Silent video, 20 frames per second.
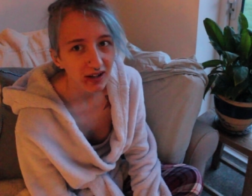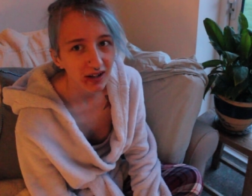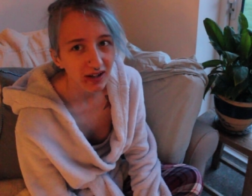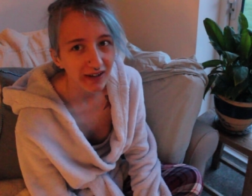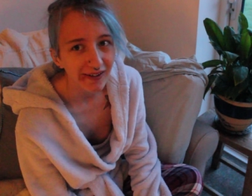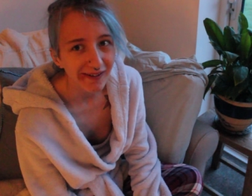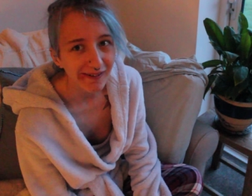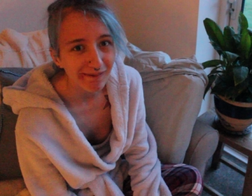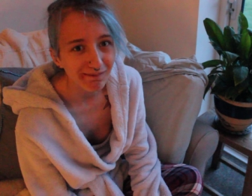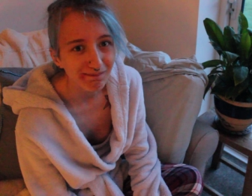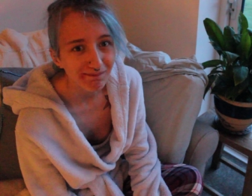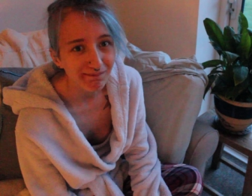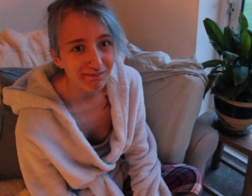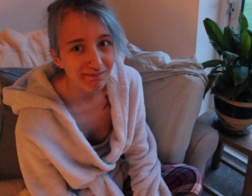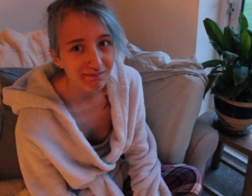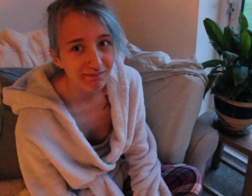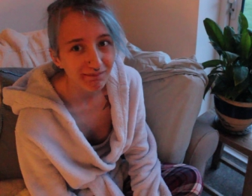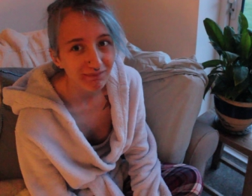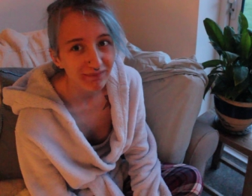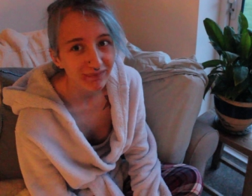Um,
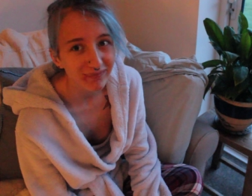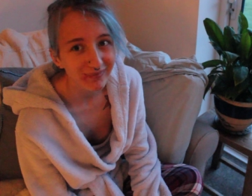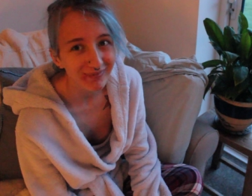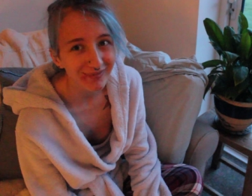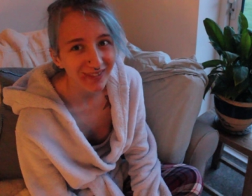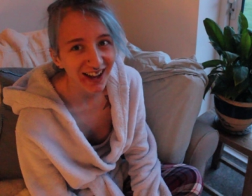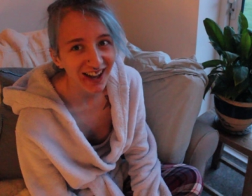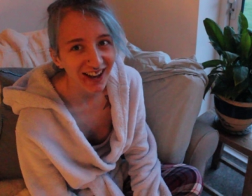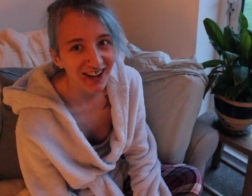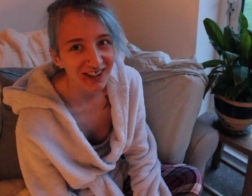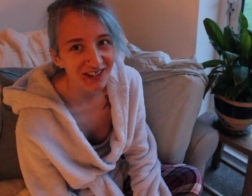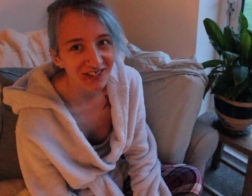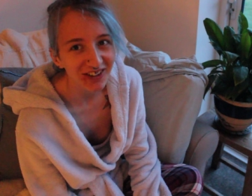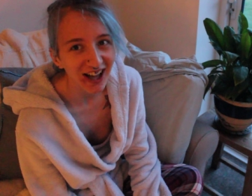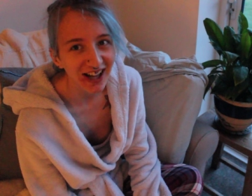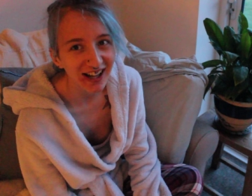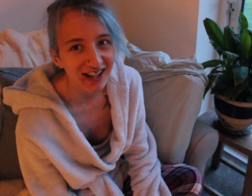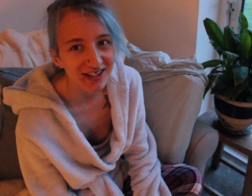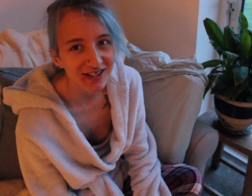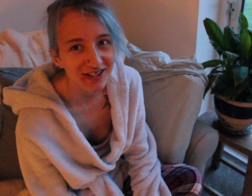and I've
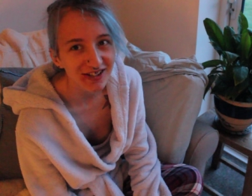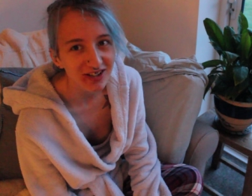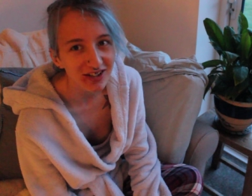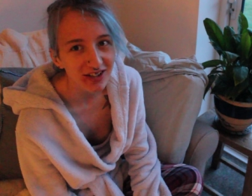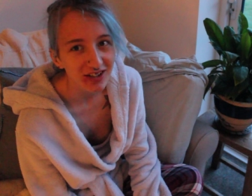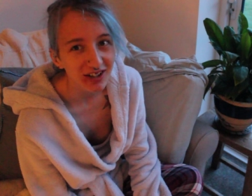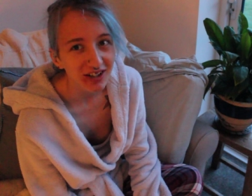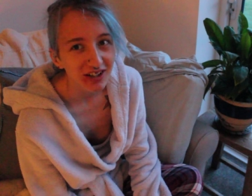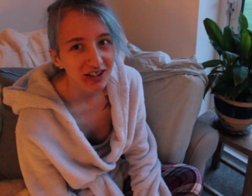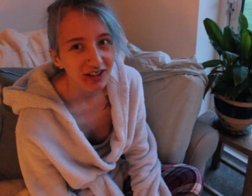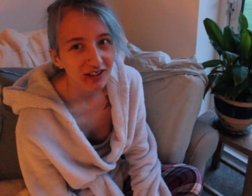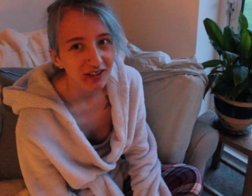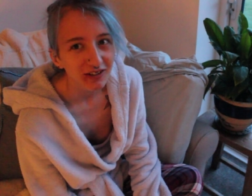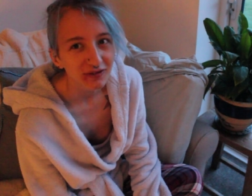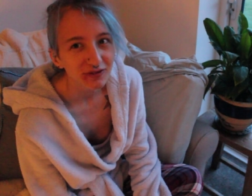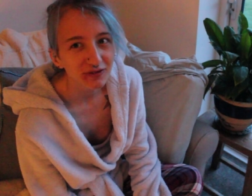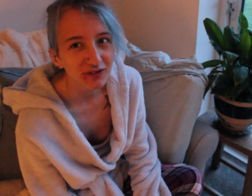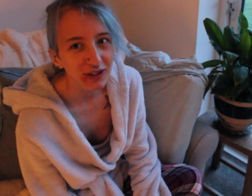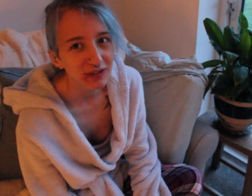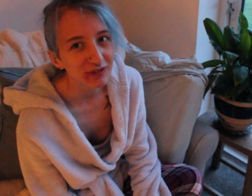had
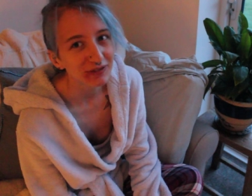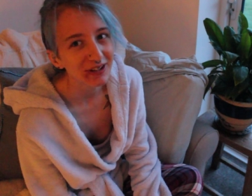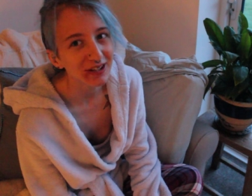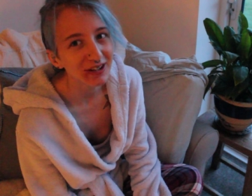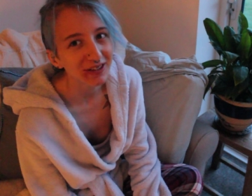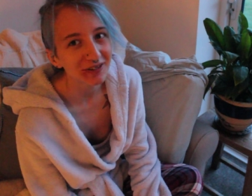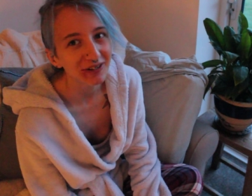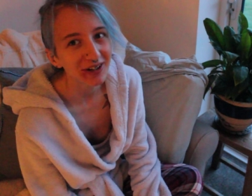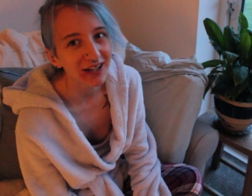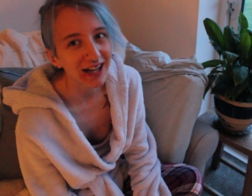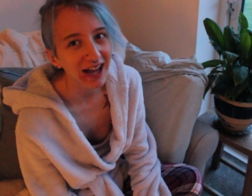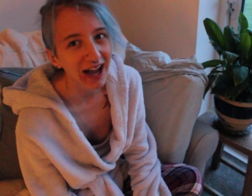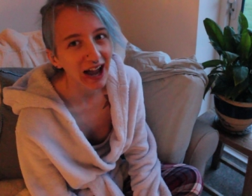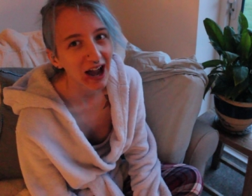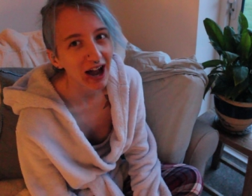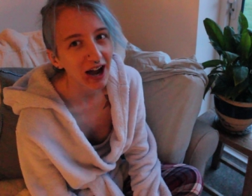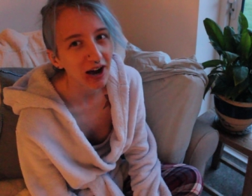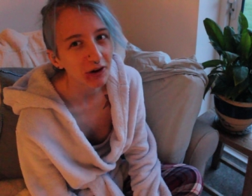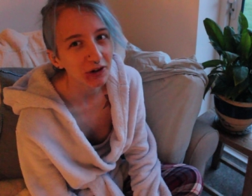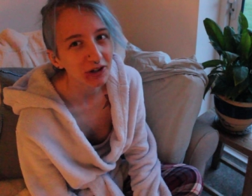53
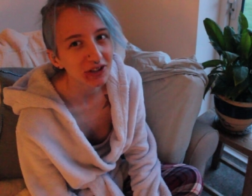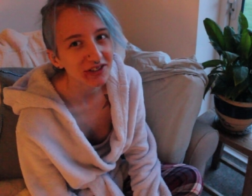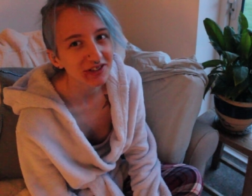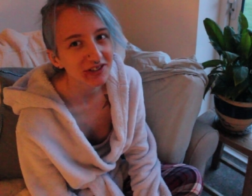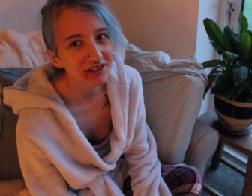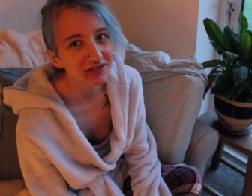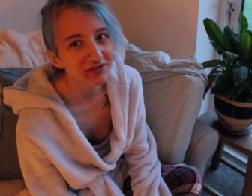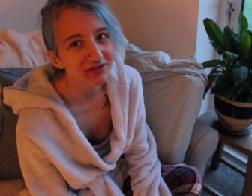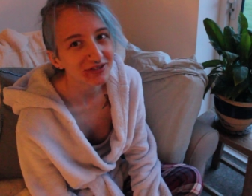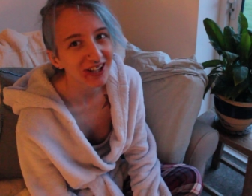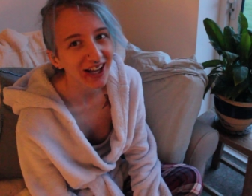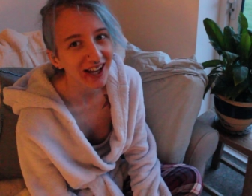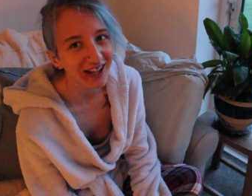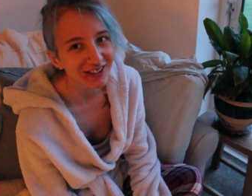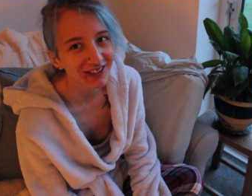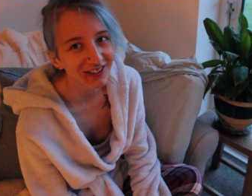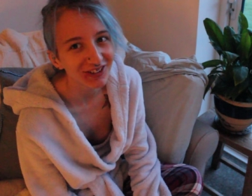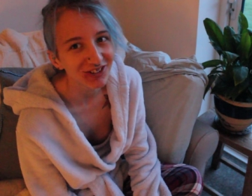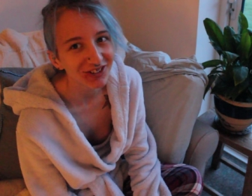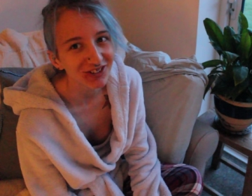hours of
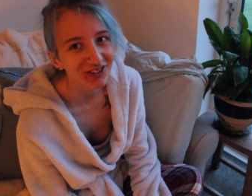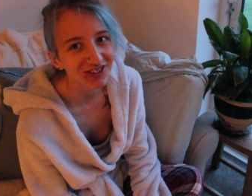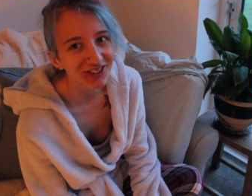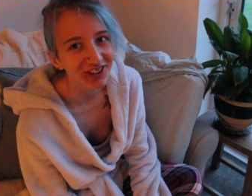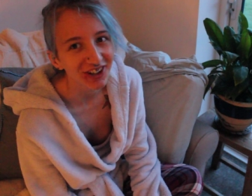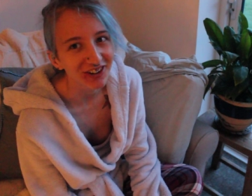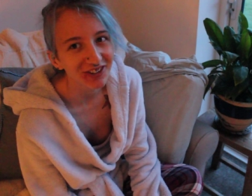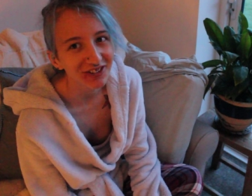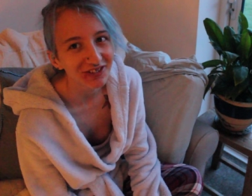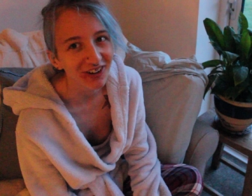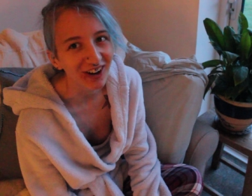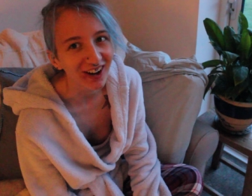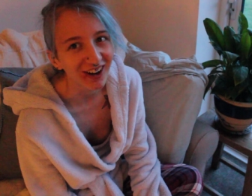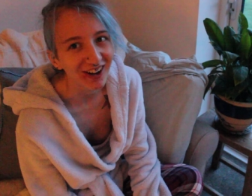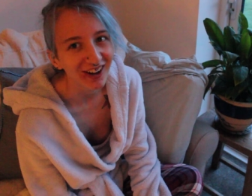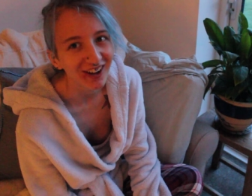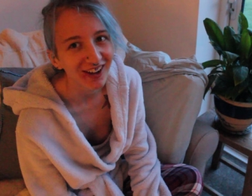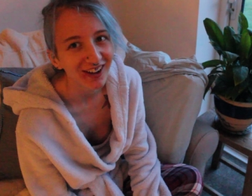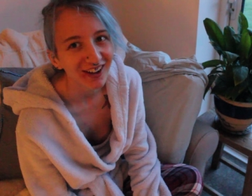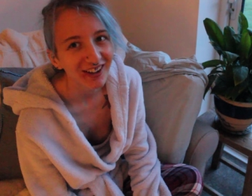tattoos so
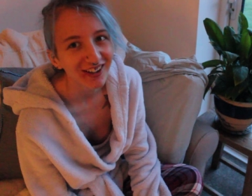far